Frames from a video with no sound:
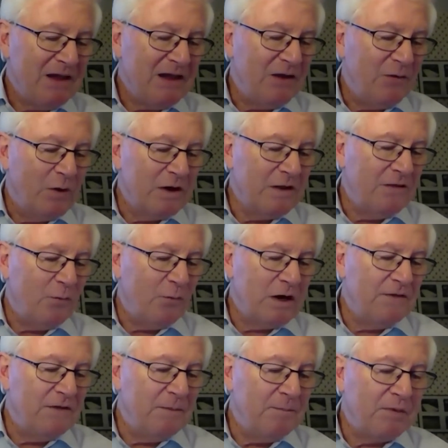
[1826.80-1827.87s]
Uh, one, of the, one
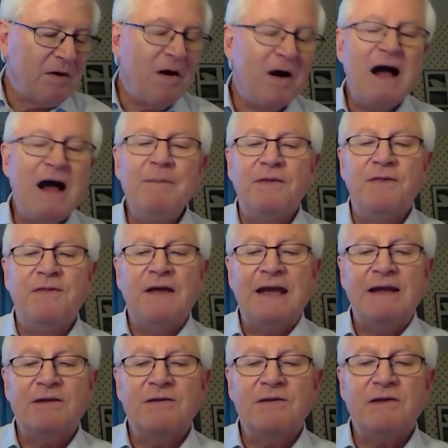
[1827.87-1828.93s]
of the common
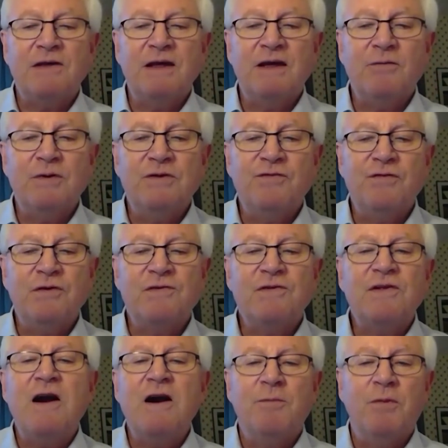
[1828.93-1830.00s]
things, uh, which is
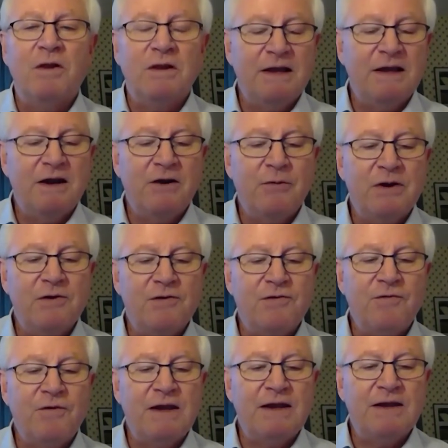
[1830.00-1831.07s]
terrible in our
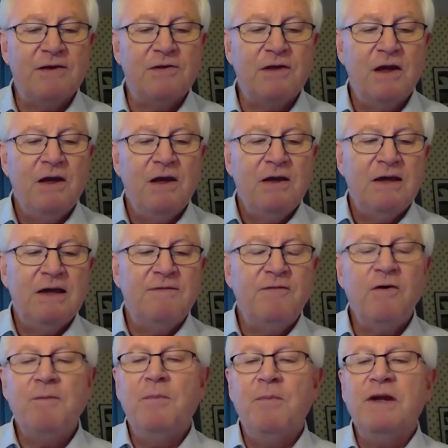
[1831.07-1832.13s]
industry, is if
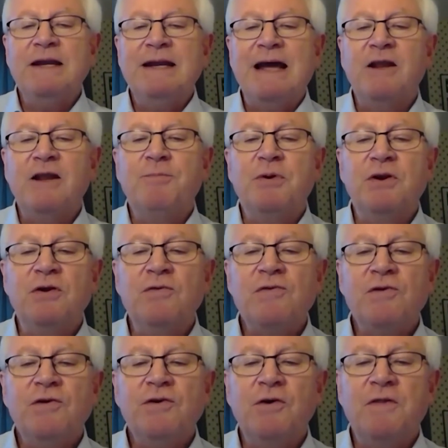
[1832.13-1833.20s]
you're a million dollar
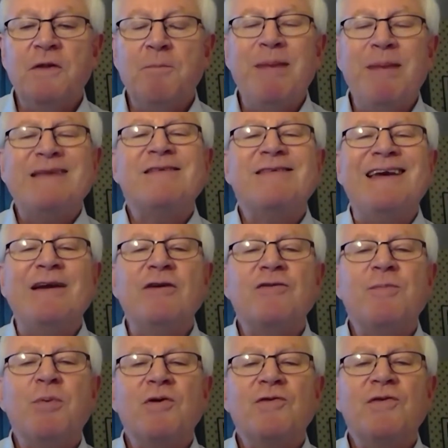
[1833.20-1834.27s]
producer, you're the best
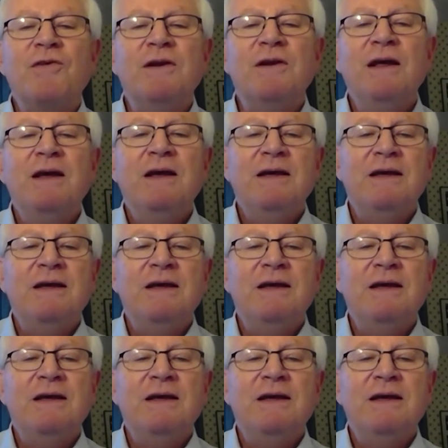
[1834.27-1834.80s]
salesperson